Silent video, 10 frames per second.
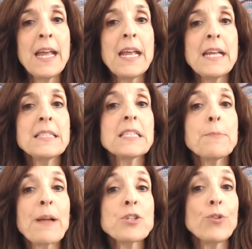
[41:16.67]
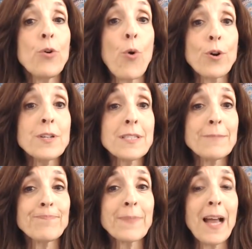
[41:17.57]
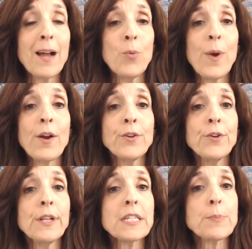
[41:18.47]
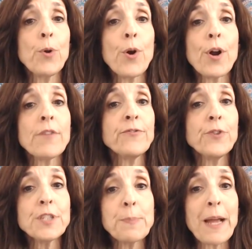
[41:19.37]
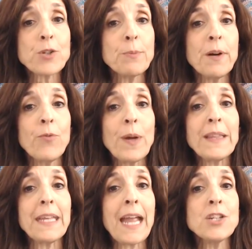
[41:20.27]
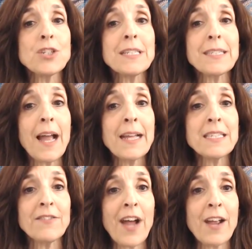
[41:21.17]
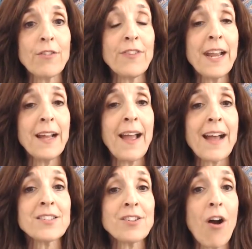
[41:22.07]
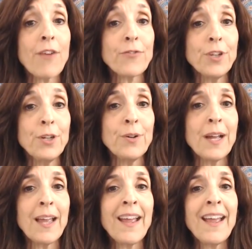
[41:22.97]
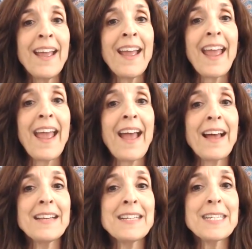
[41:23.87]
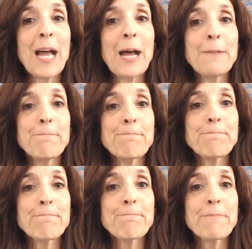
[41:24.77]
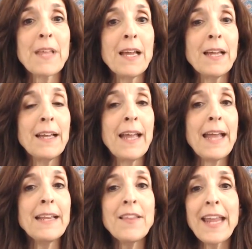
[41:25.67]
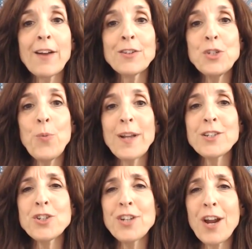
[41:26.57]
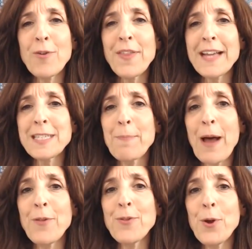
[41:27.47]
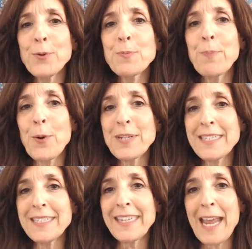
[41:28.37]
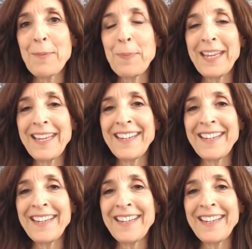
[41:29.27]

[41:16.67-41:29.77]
is a special course where you'll explore a full spectrum of what the ancient science of Ayurveda has to offer you. And anything else you want to share with us about those bonuses, KP?